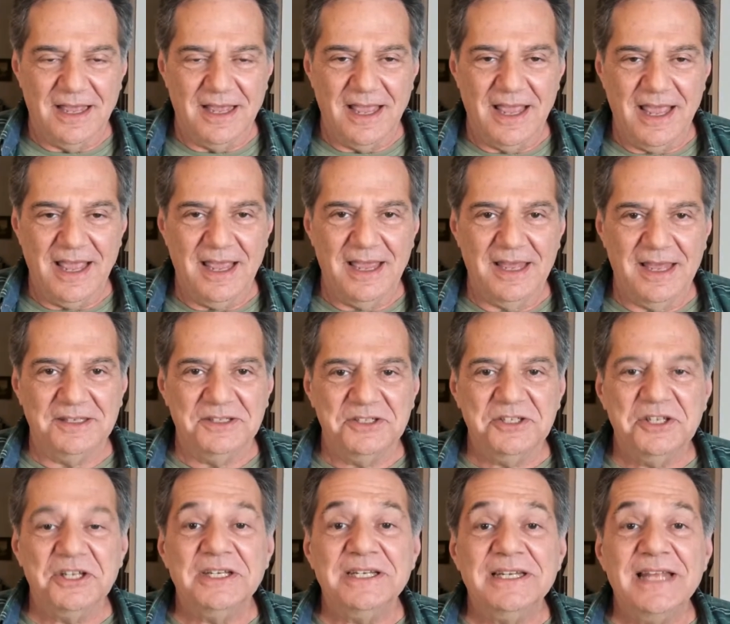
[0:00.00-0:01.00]
And
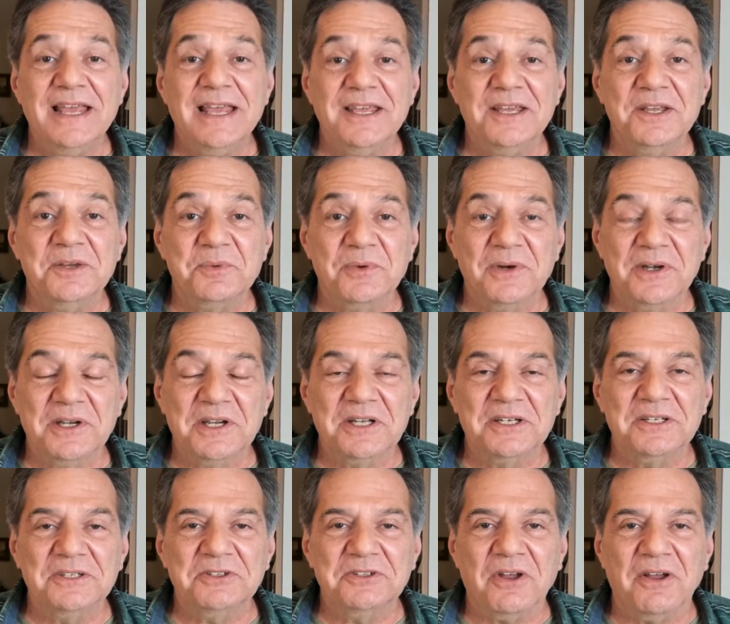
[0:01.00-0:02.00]
today we're going
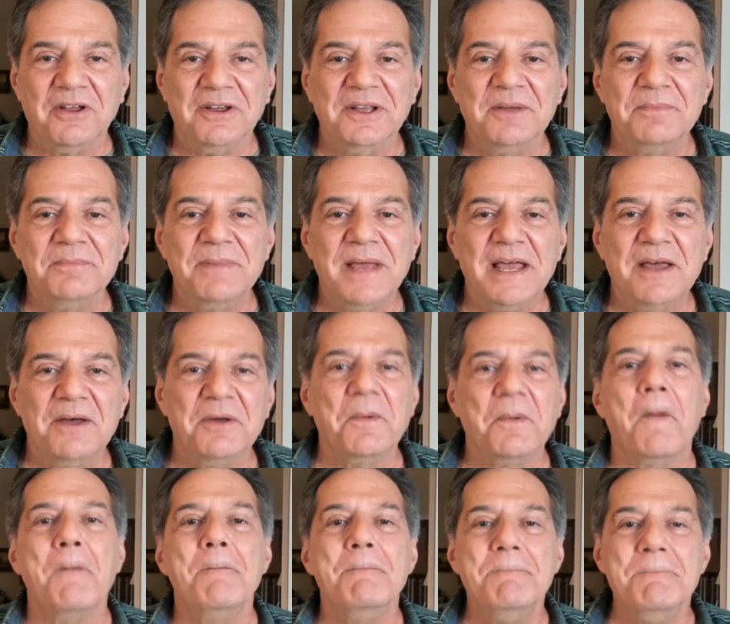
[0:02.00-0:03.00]
to talk
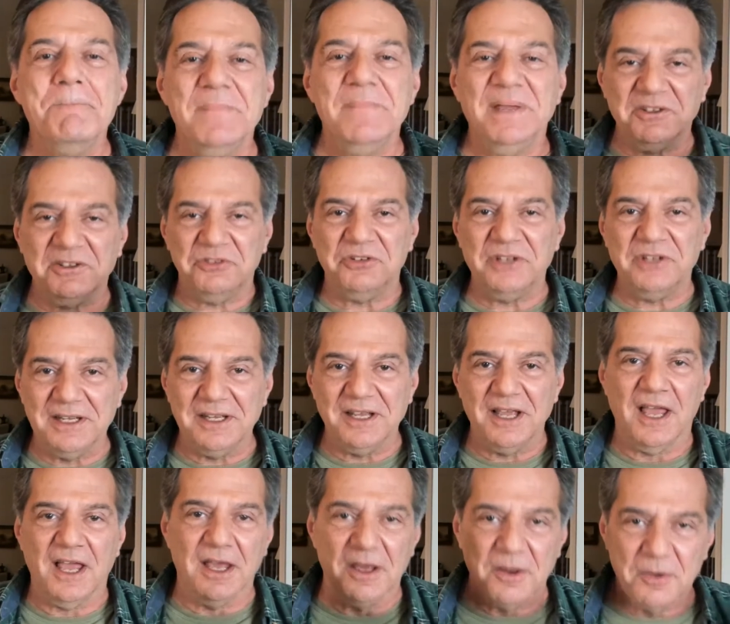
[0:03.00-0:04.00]
about mixing